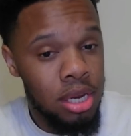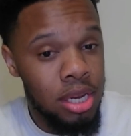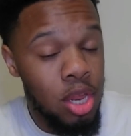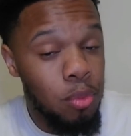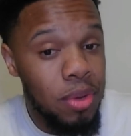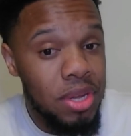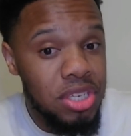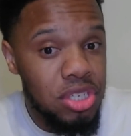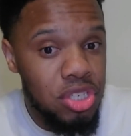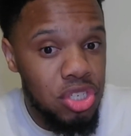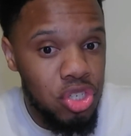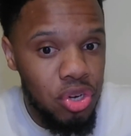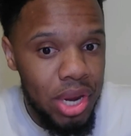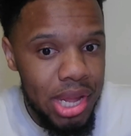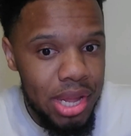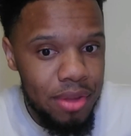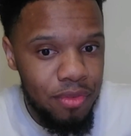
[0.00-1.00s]
did we just
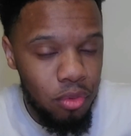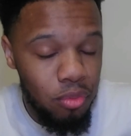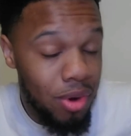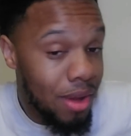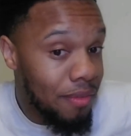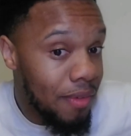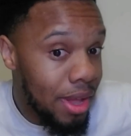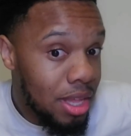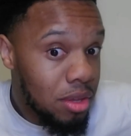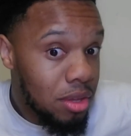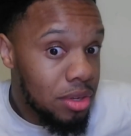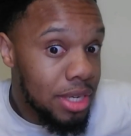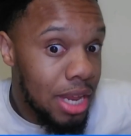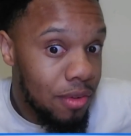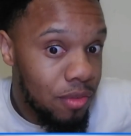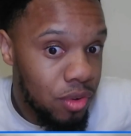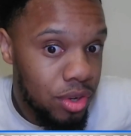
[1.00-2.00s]
trade for Rafael
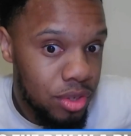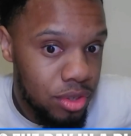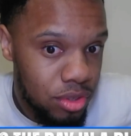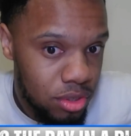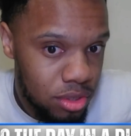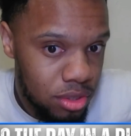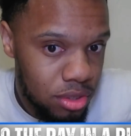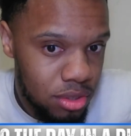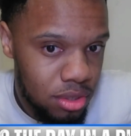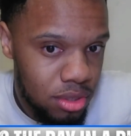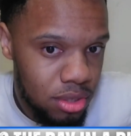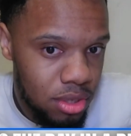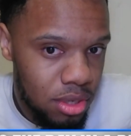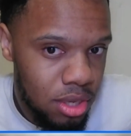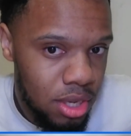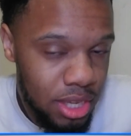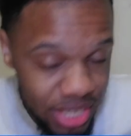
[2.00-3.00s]
DeVers?
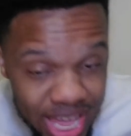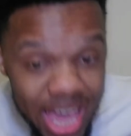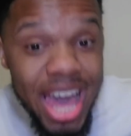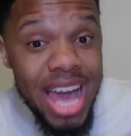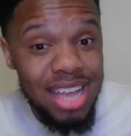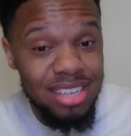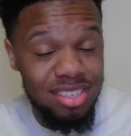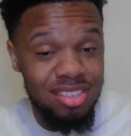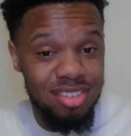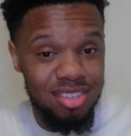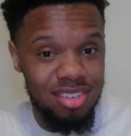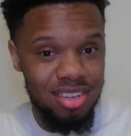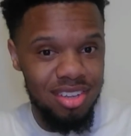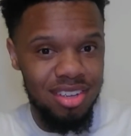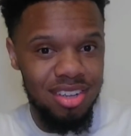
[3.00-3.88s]
Yes!